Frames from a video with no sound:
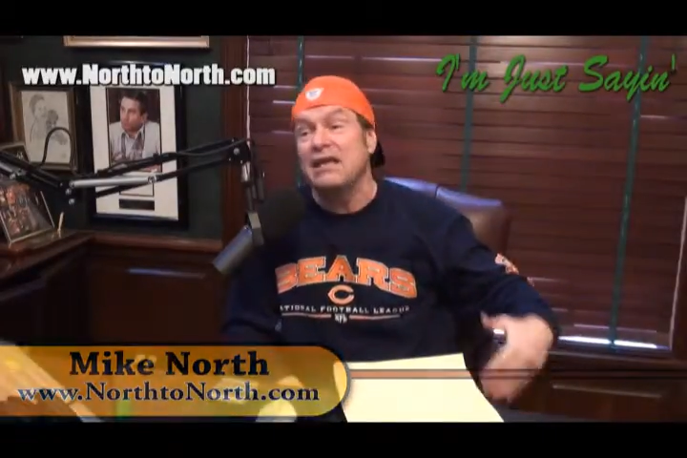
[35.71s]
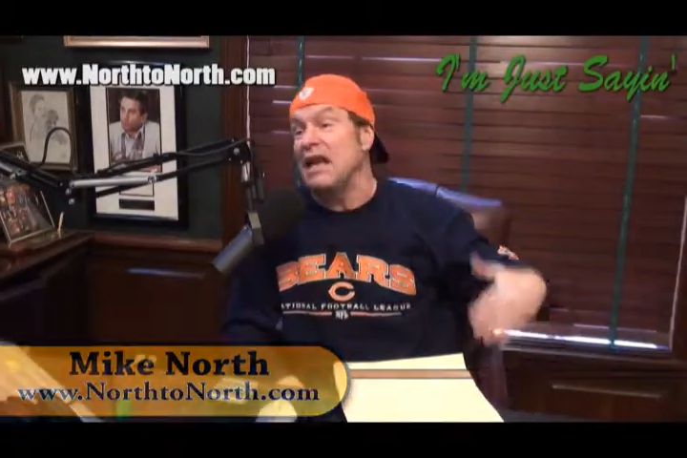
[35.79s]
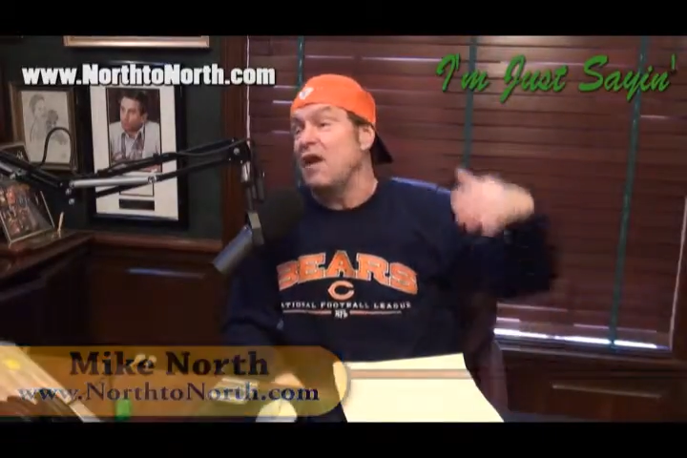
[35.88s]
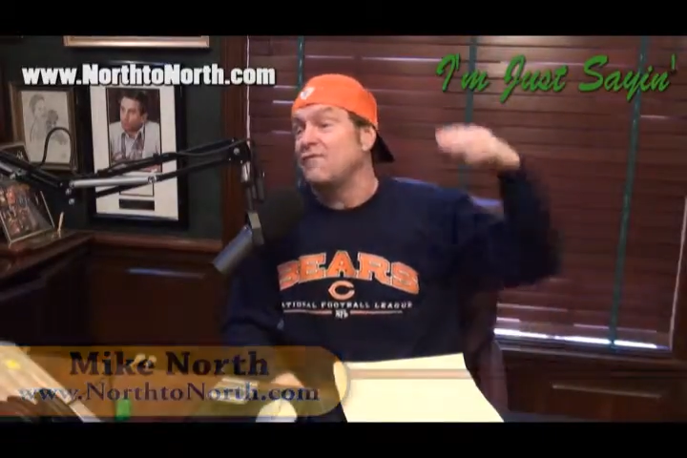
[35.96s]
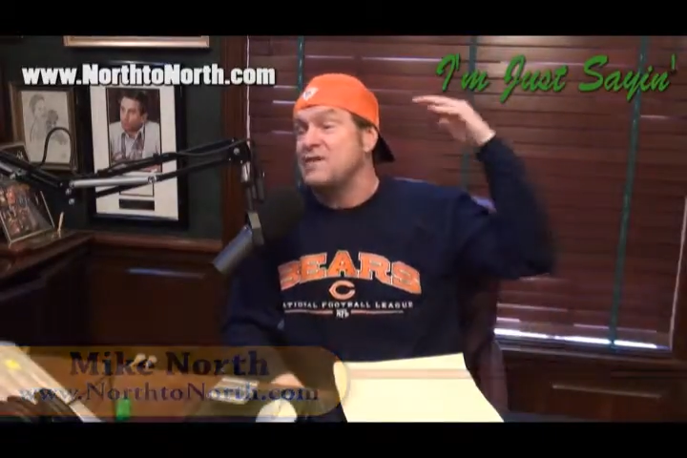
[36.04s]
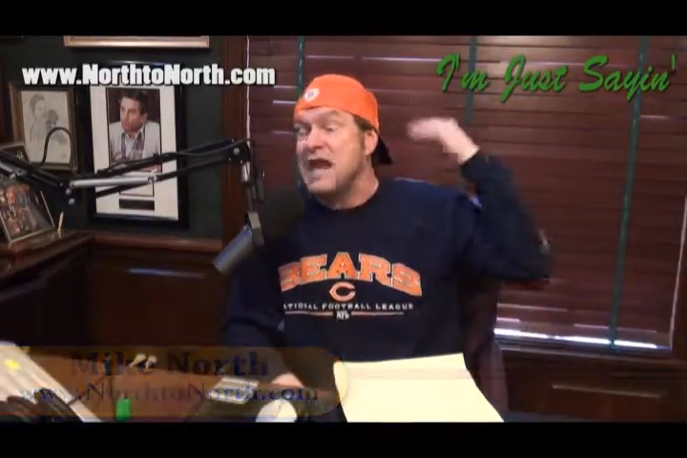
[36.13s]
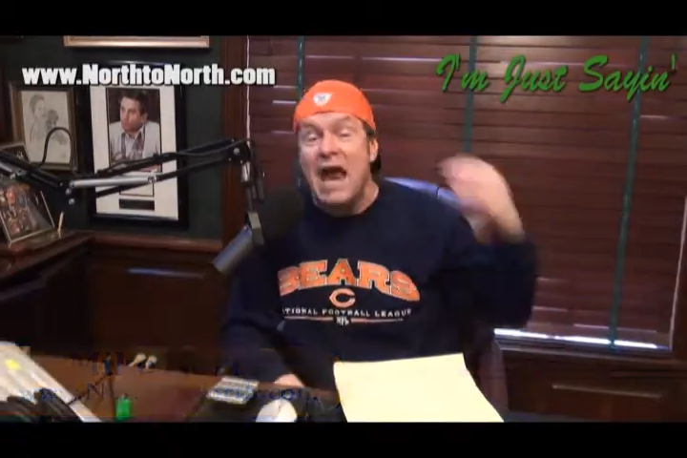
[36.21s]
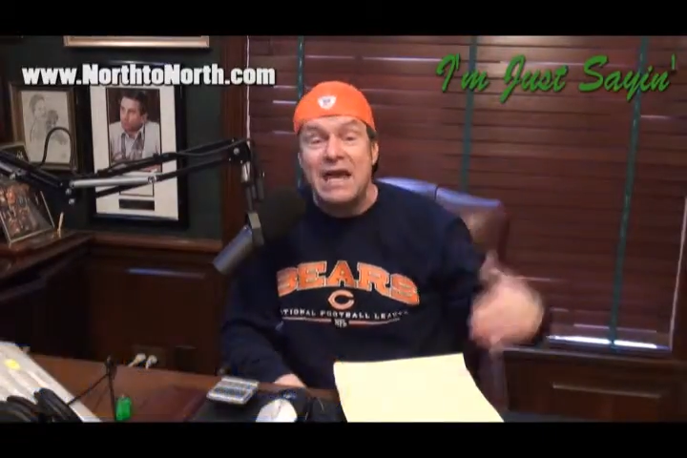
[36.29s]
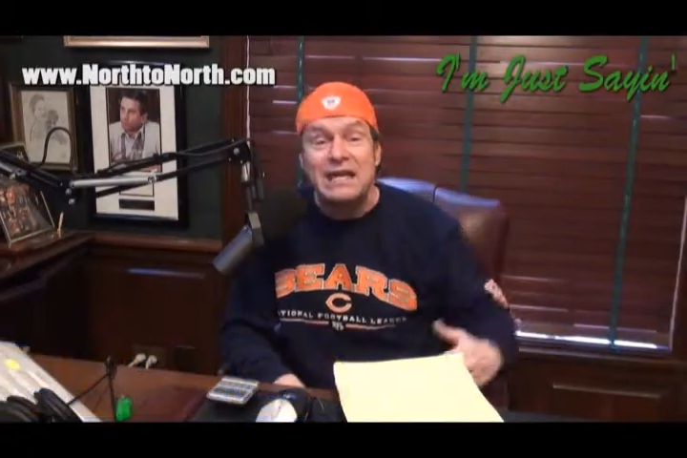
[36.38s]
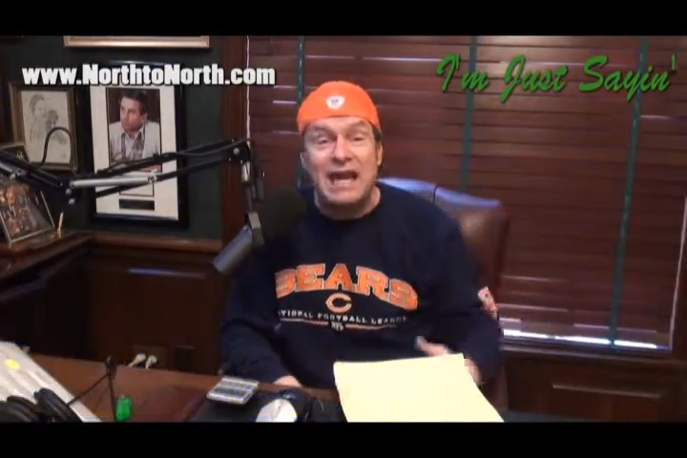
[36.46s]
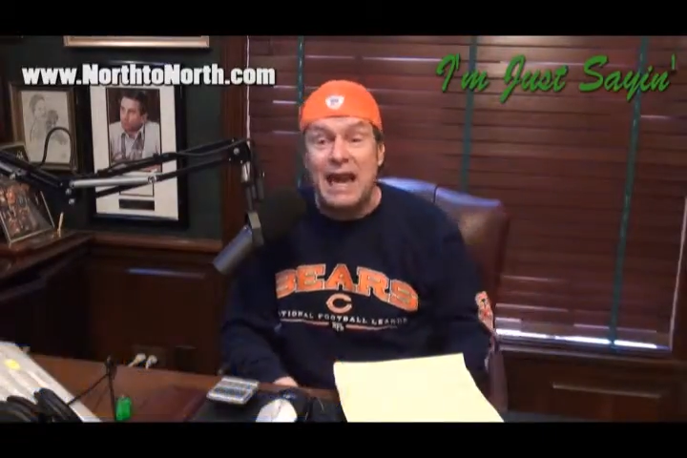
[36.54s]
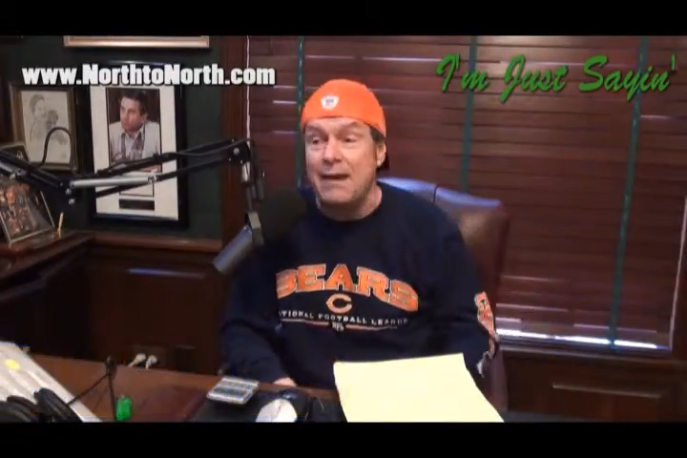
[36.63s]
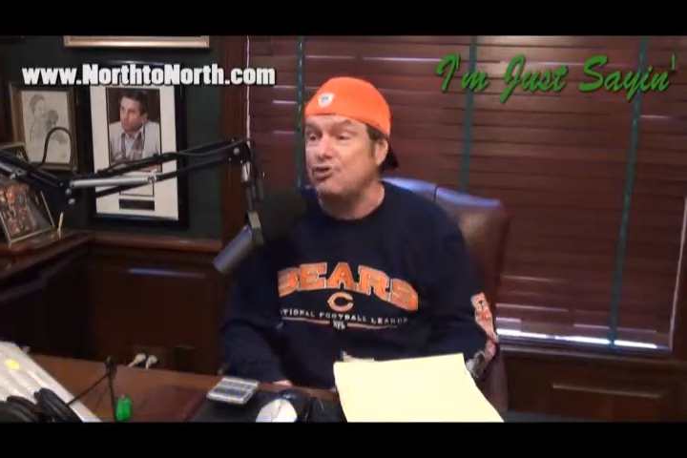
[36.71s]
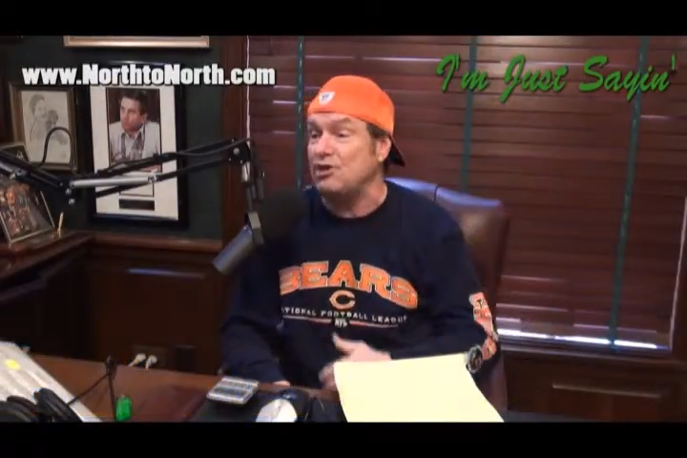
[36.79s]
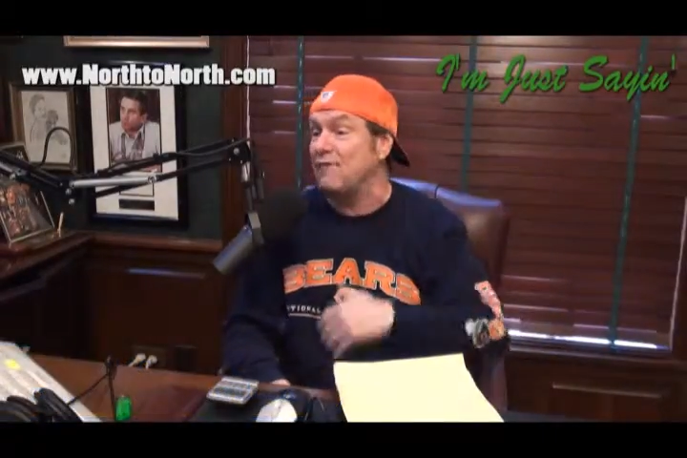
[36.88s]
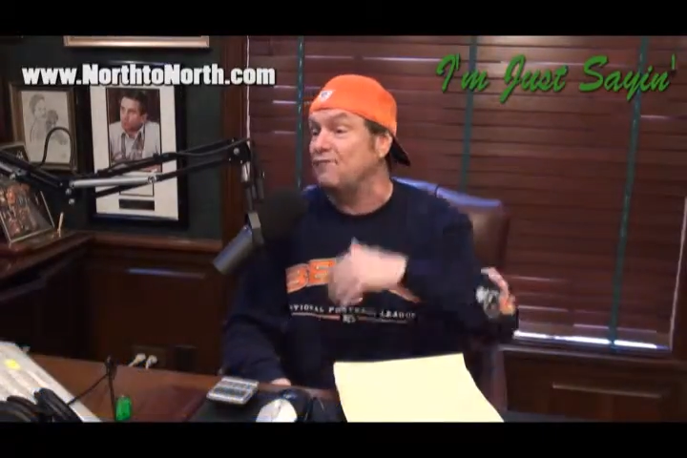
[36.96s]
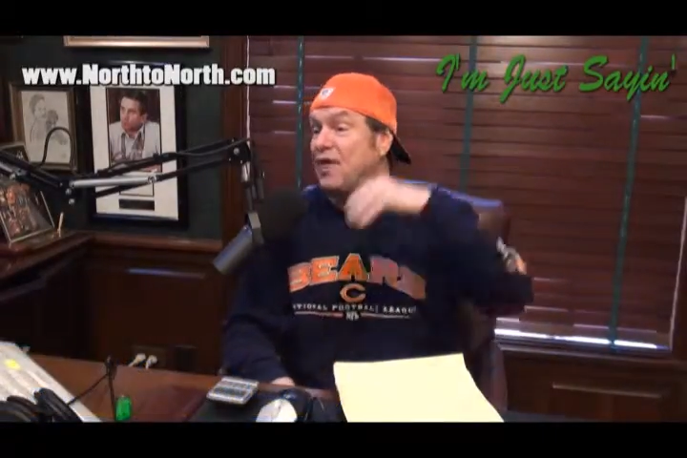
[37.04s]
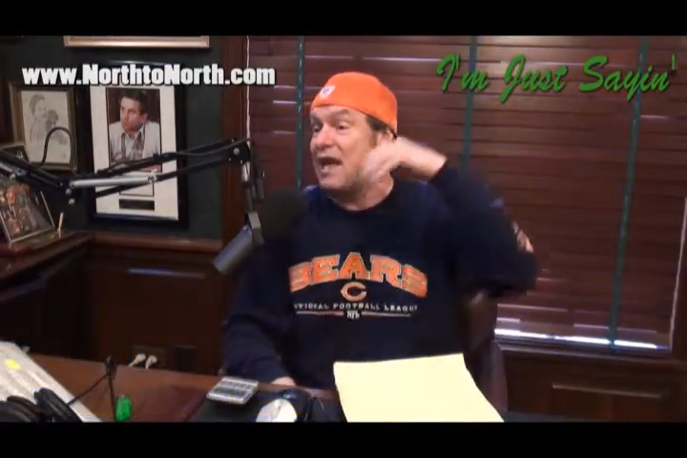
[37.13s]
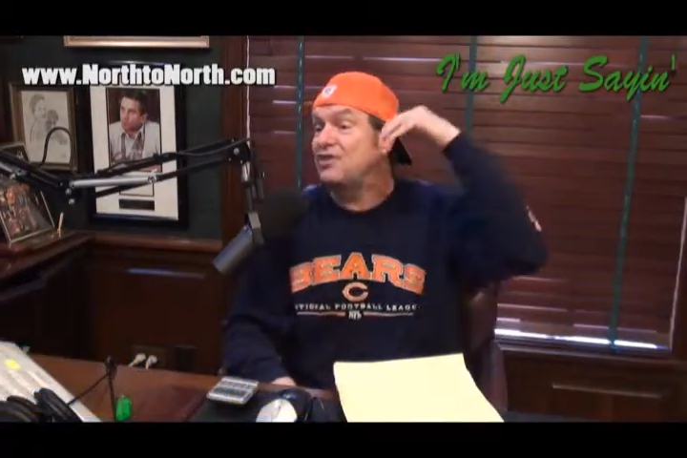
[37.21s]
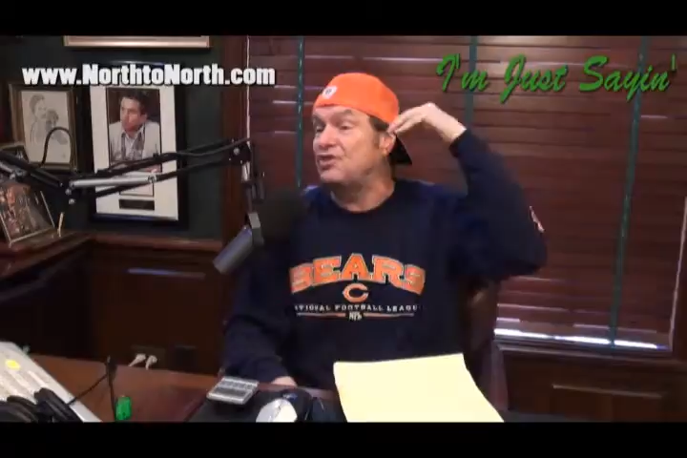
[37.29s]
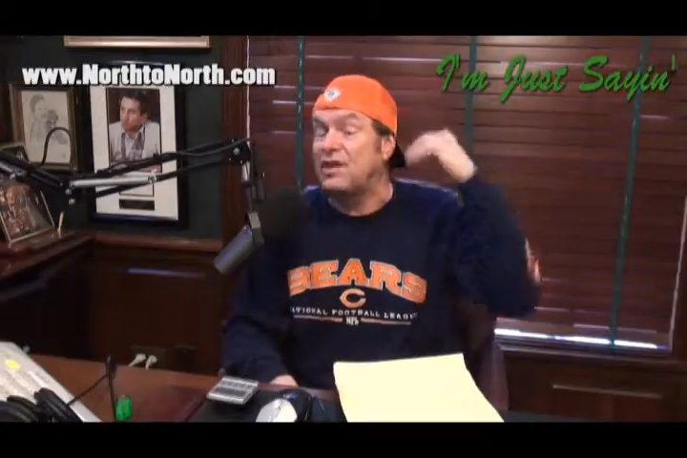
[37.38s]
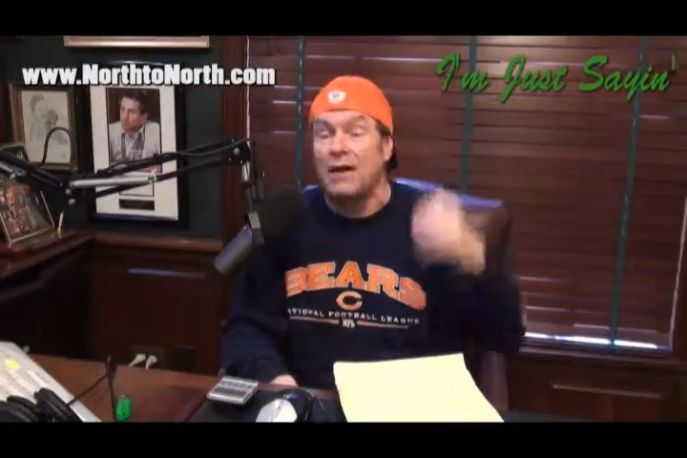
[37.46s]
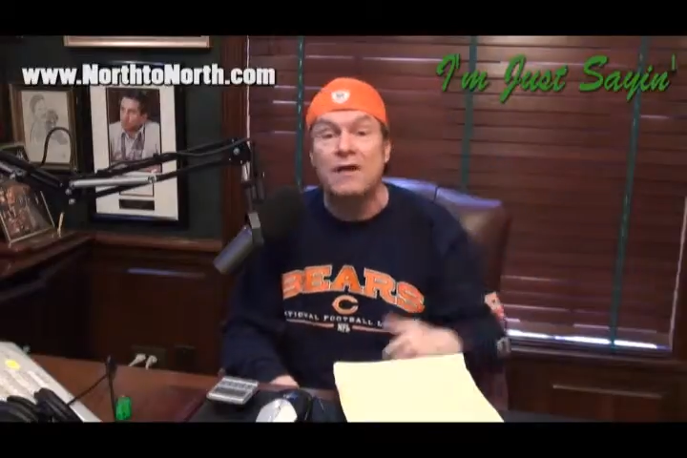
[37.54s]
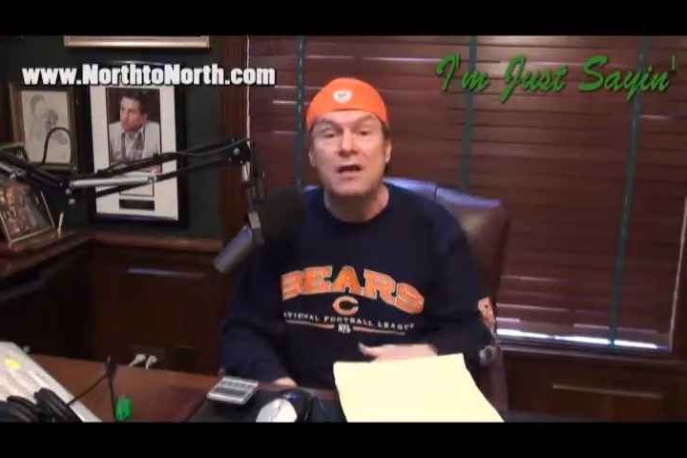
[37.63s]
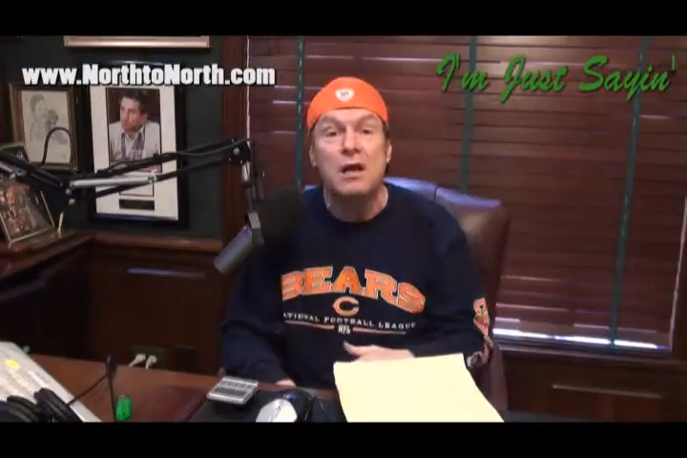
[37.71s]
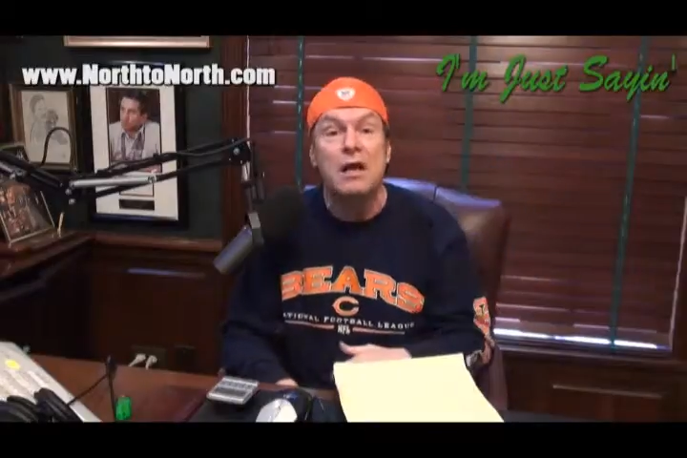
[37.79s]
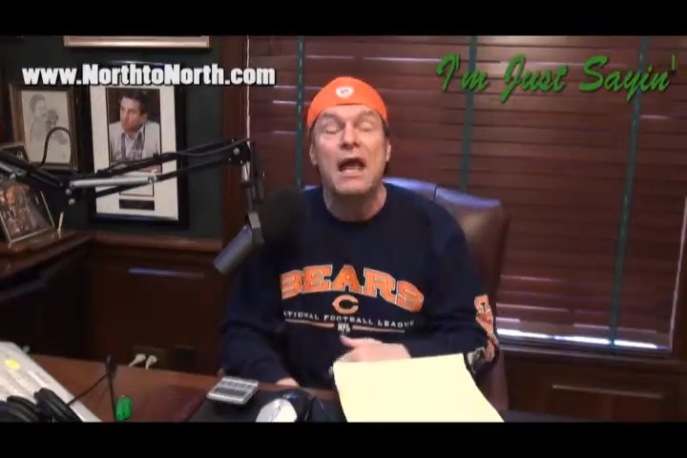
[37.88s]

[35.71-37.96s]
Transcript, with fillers: You have night games. You have Thanksgiving.